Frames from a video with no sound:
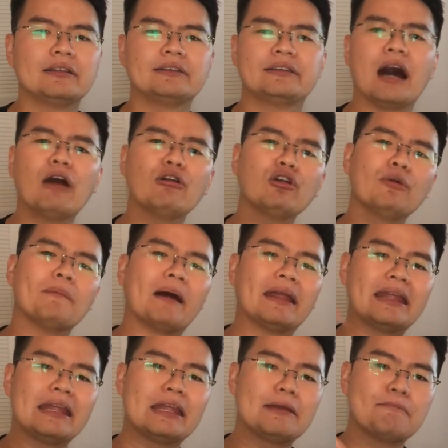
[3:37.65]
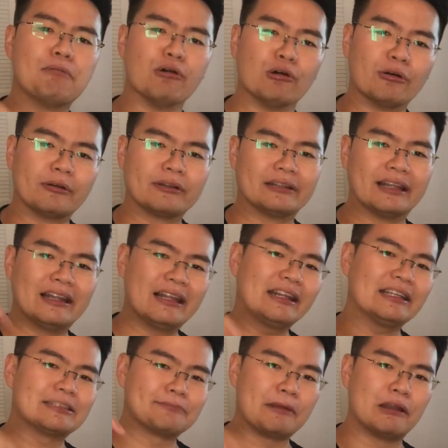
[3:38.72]
download my ebook. The
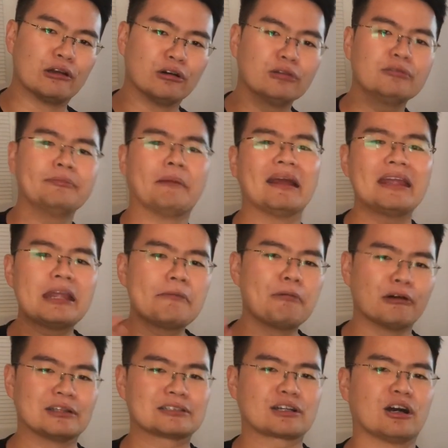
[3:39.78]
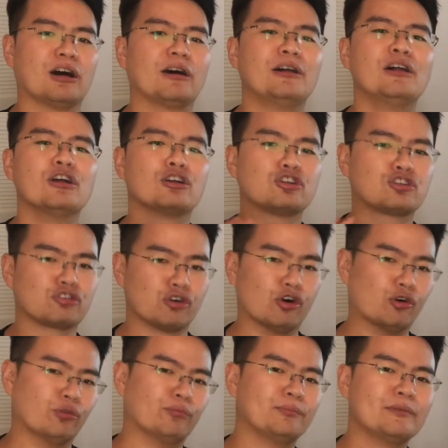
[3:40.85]
link is below. My ebook is called
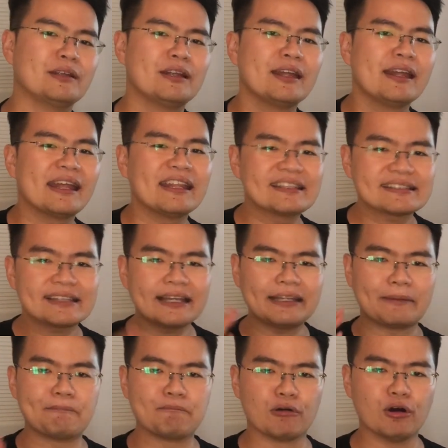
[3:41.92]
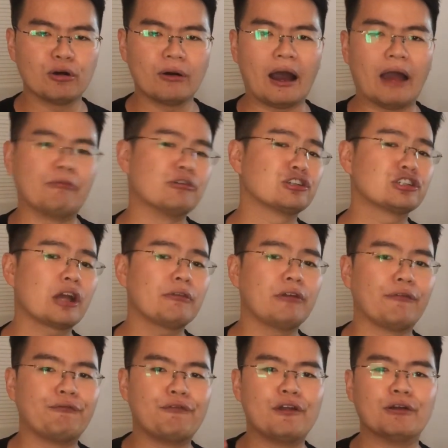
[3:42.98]
Grow. Inside the book, I will share
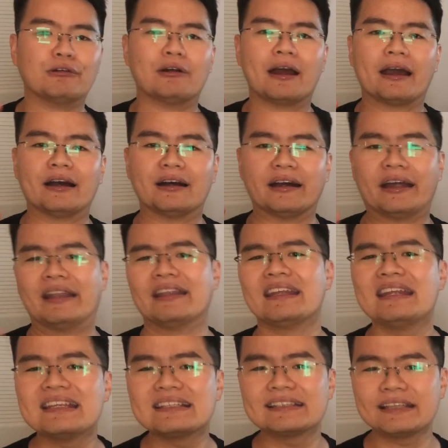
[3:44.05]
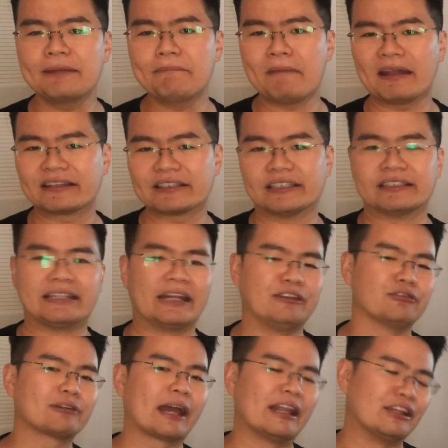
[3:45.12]
with you an easy method that
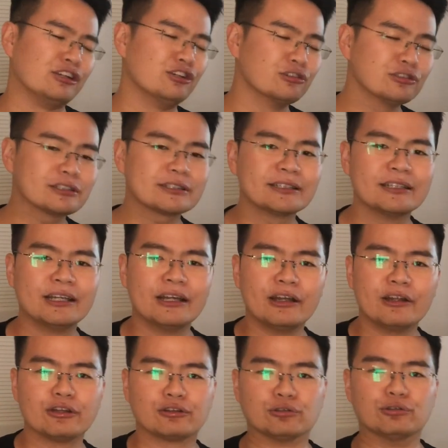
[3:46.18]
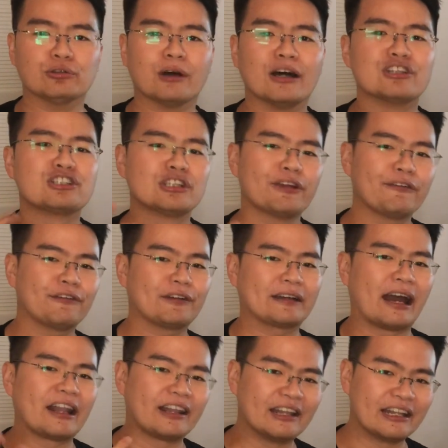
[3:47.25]
you can use to achieve
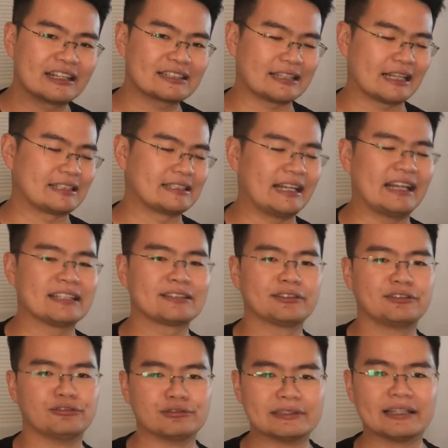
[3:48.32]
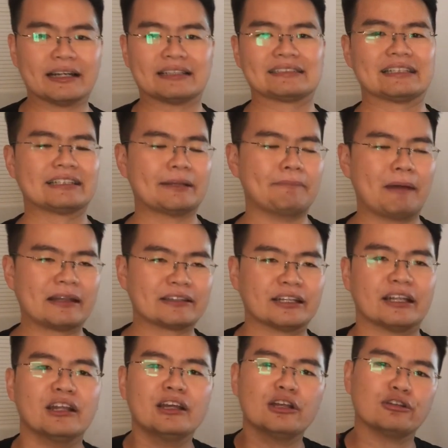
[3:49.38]
gardening success using a certain
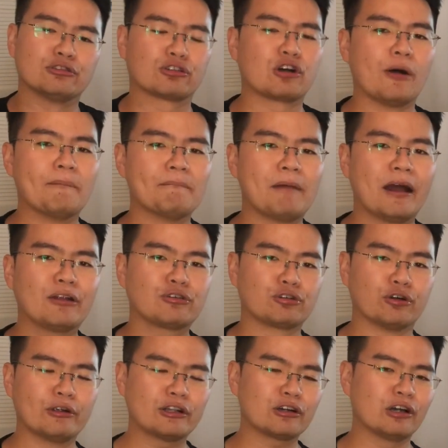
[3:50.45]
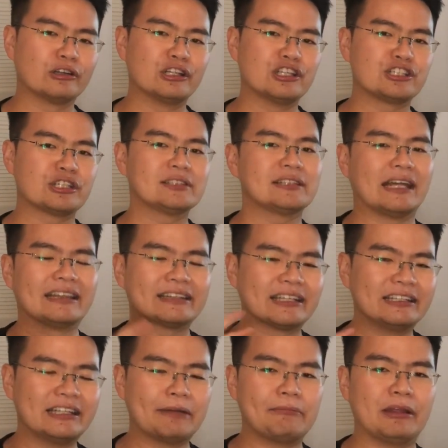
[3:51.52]
method to combine growing conditions and
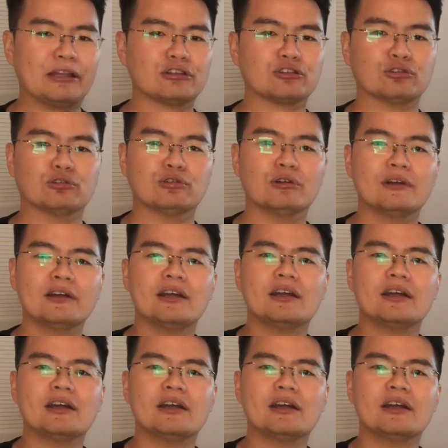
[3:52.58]
turn them into